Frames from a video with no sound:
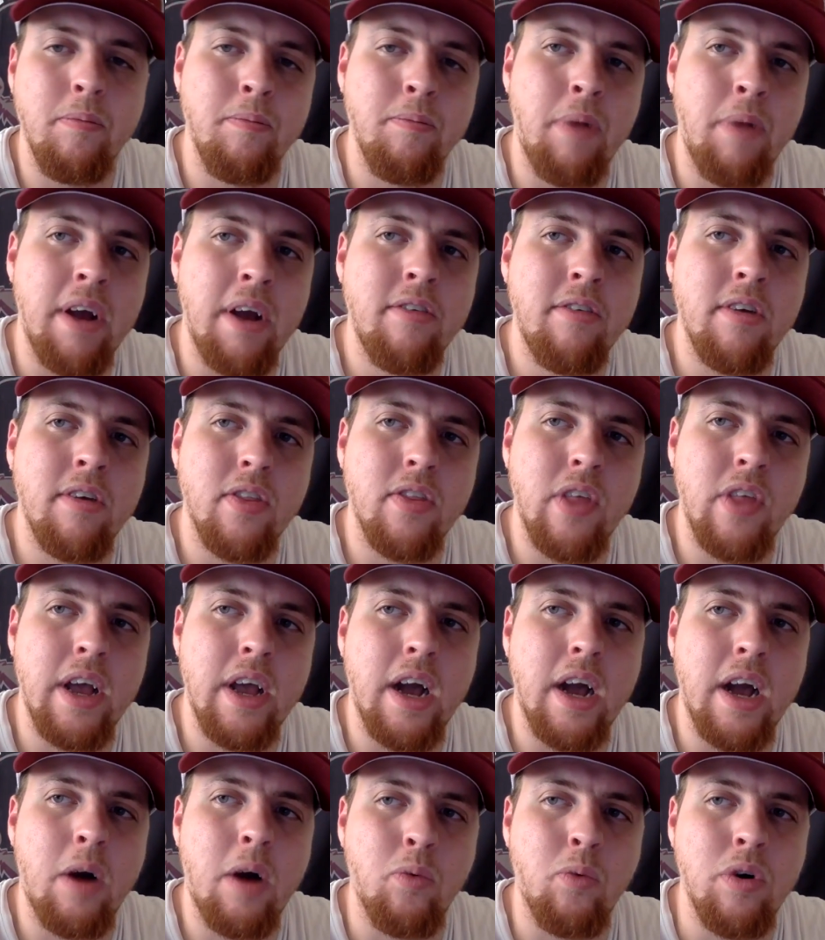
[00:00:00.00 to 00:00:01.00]
basic
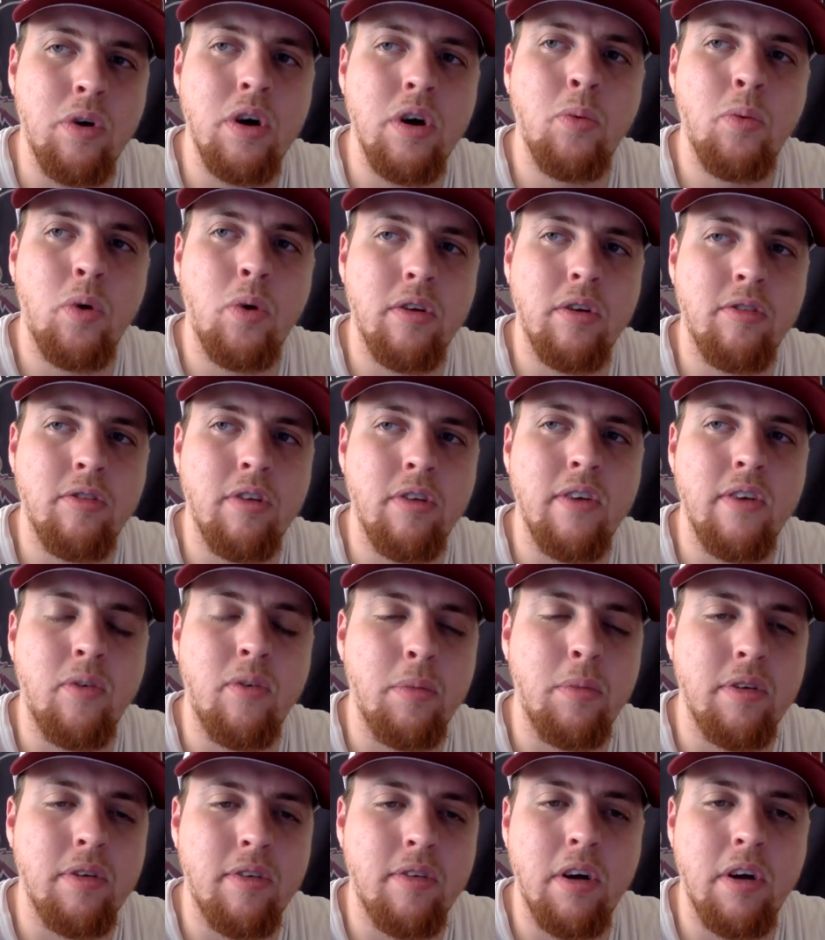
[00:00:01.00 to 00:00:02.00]
thing I really want to see
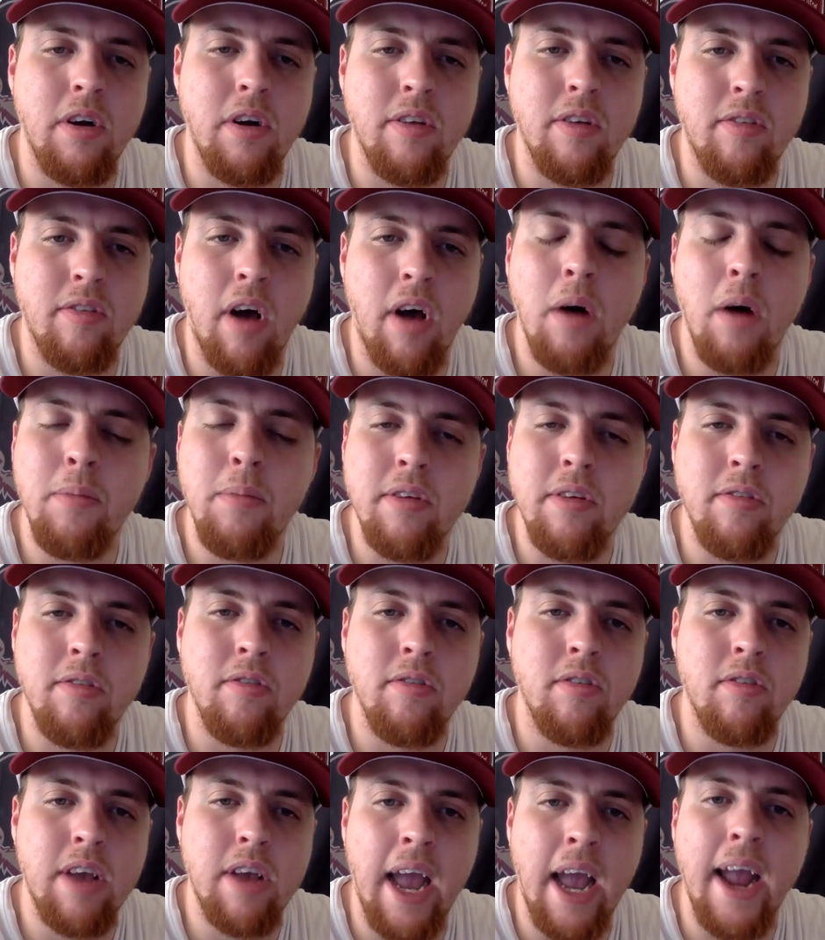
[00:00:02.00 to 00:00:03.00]
from Zaria Thomas
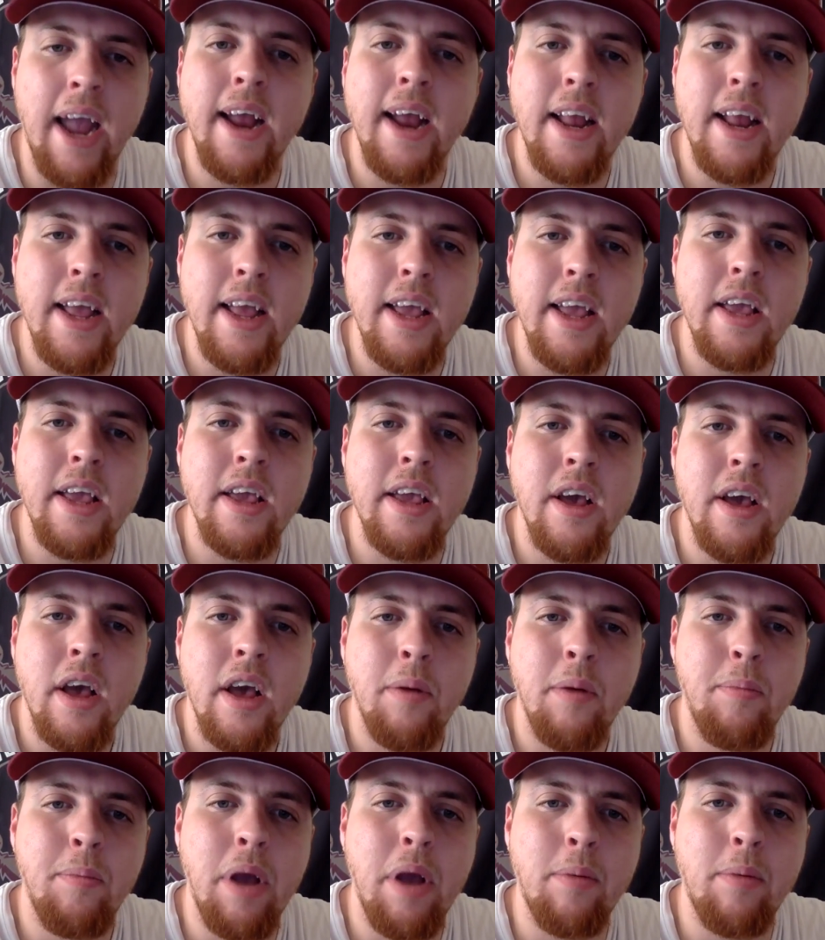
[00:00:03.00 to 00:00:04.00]
is, can he
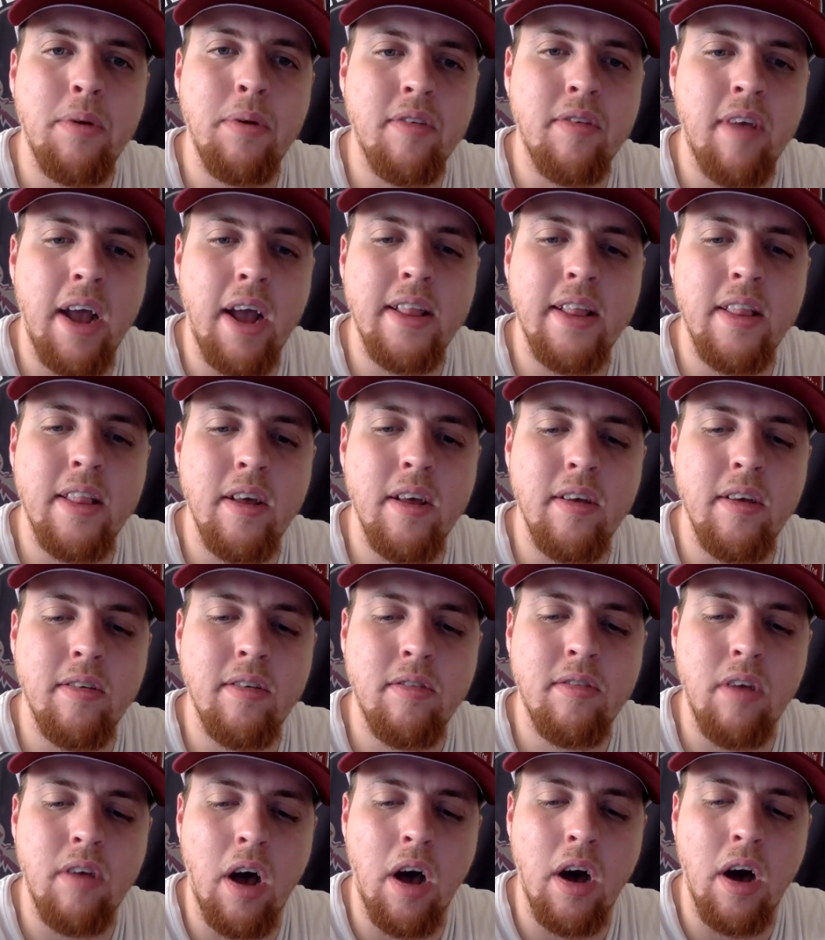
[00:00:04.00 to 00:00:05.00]
be able to take
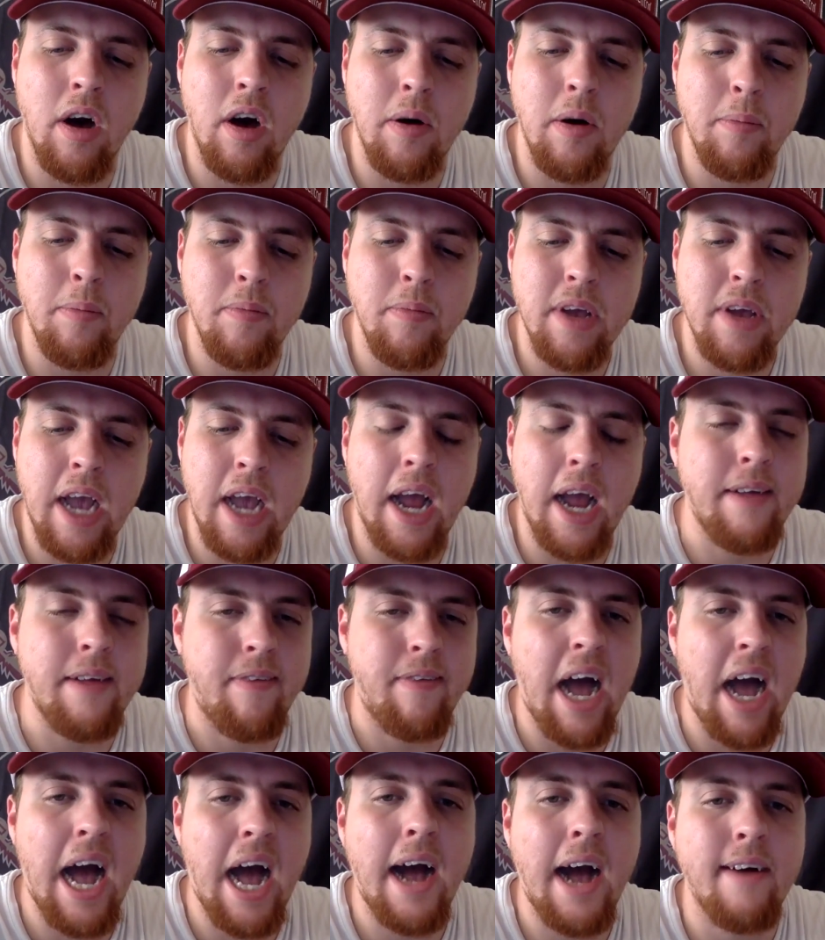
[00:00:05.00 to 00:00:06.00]
this kind of
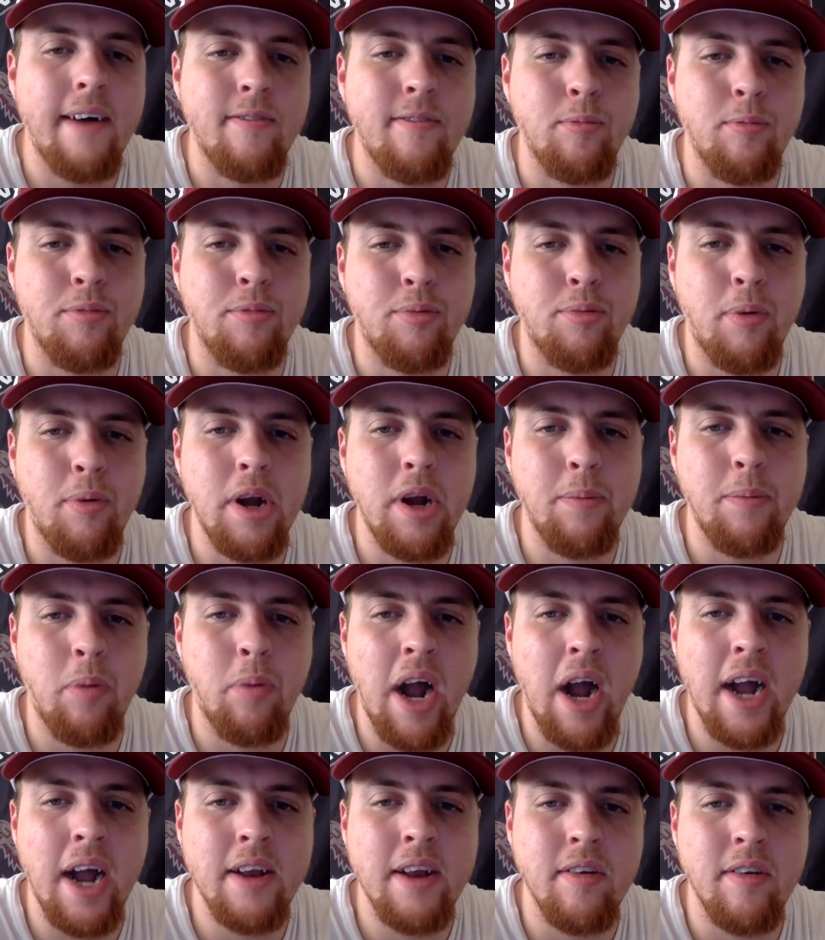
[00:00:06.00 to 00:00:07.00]
high from spring
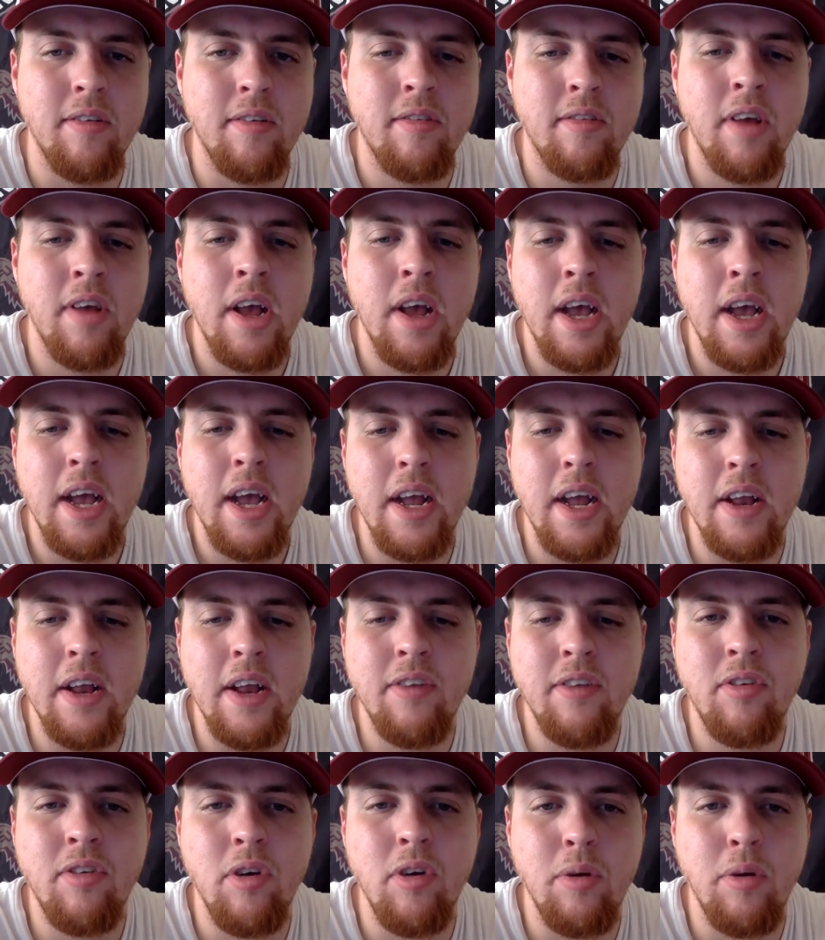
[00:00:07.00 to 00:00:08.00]
practice
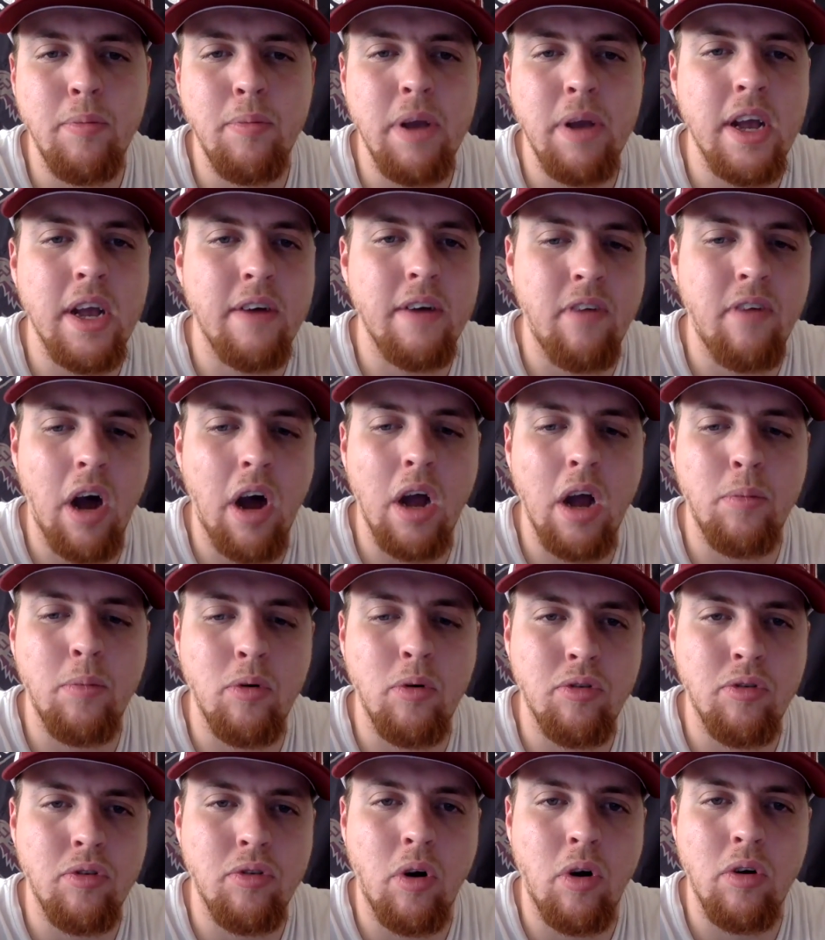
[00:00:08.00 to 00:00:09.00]
into being a
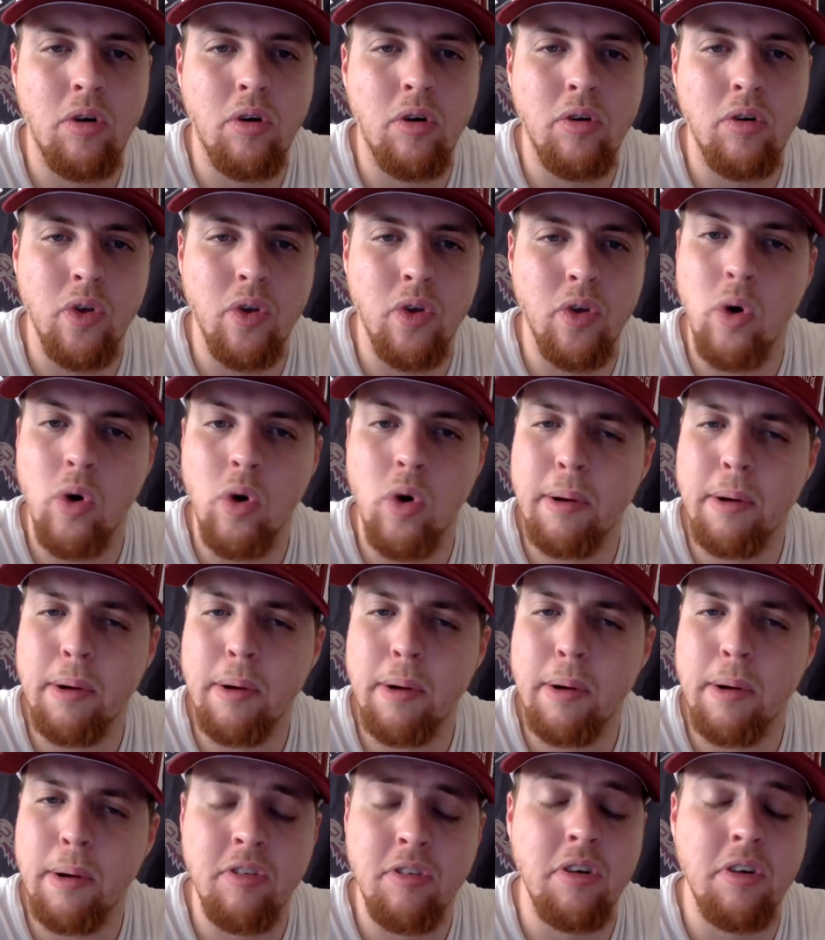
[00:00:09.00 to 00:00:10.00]
viable starter at the cornerback
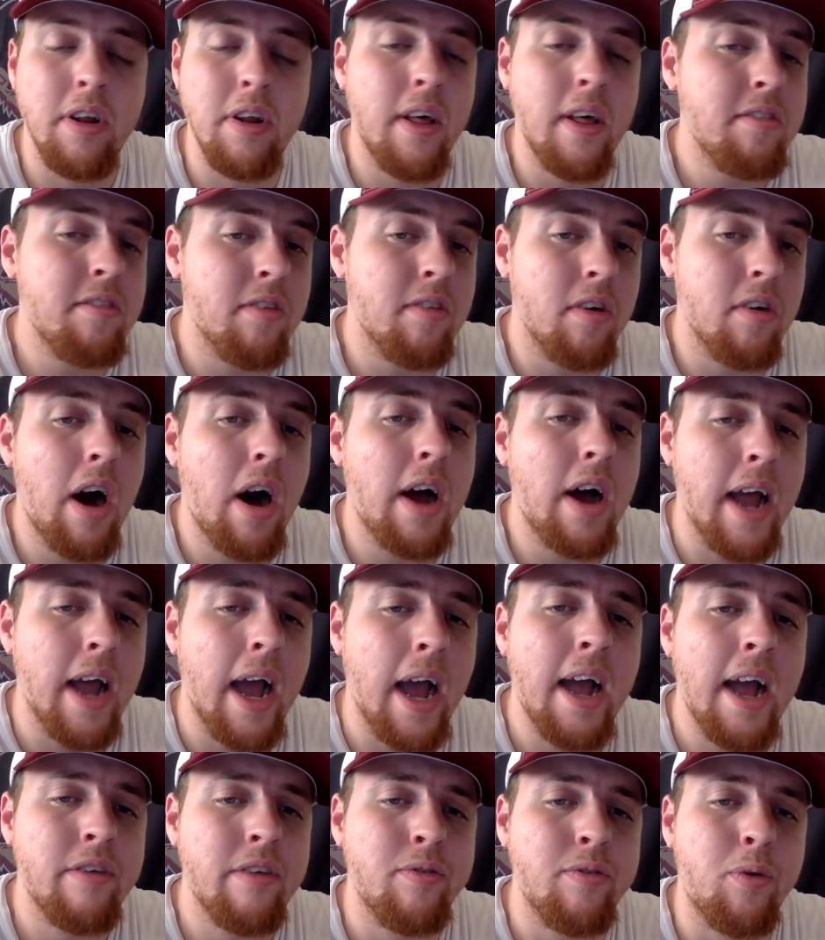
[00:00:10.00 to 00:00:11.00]
position? And that's a lot to
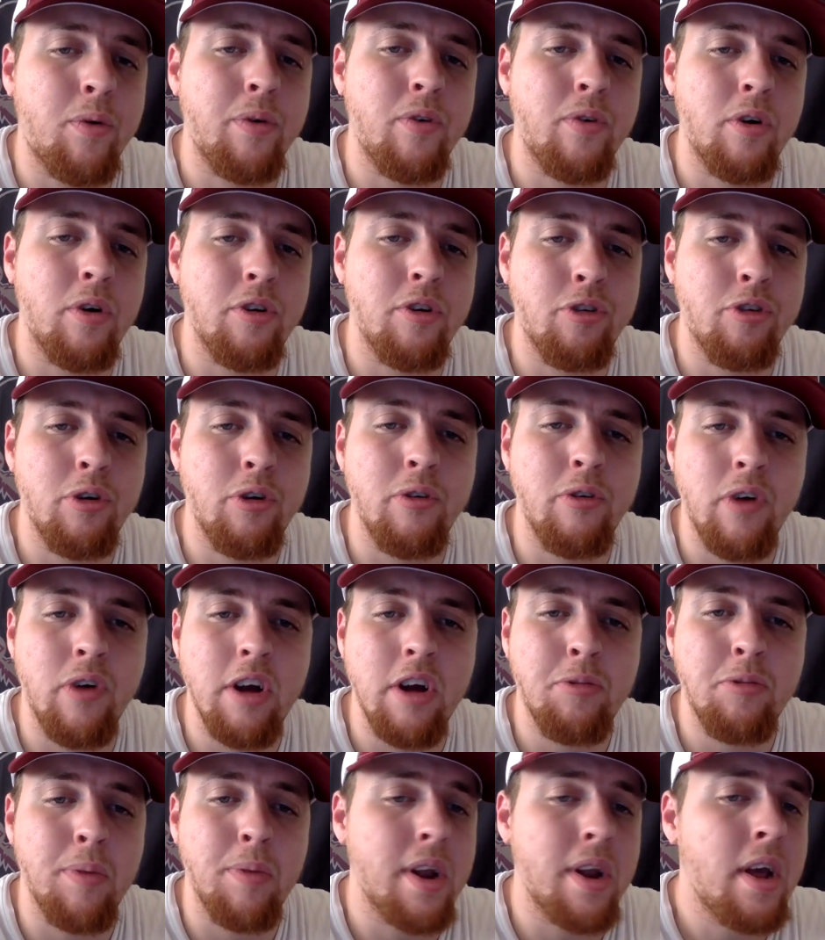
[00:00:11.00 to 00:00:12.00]
ask for a true
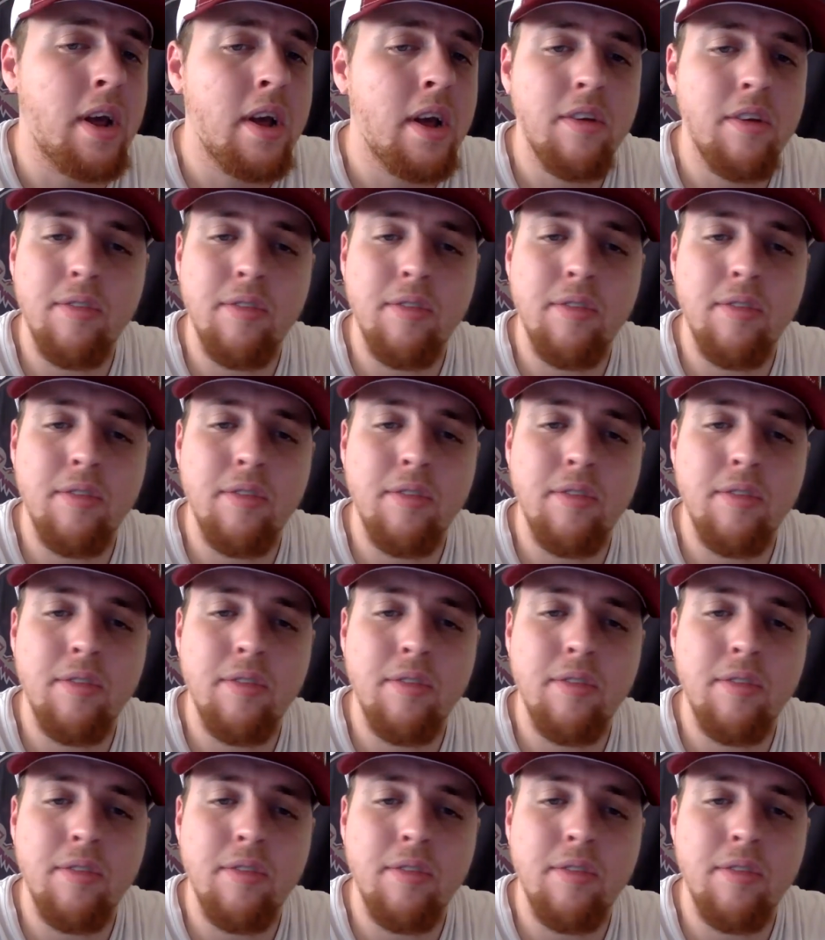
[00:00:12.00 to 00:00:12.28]
freshman.